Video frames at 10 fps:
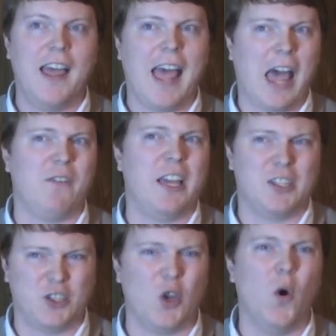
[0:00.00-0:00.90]
having it
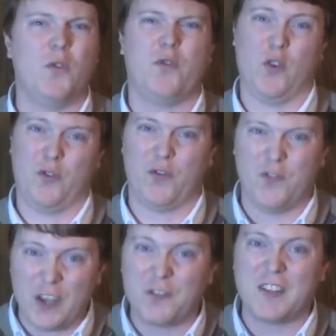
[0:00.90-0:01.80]
sold for
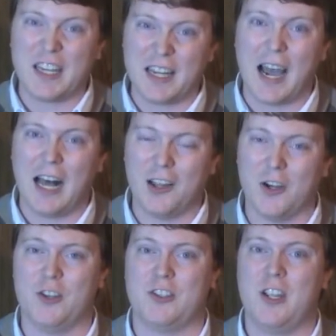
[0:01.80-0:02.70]

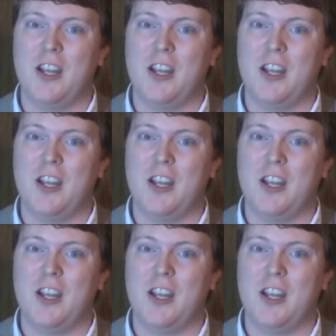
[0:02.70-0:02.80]
$50,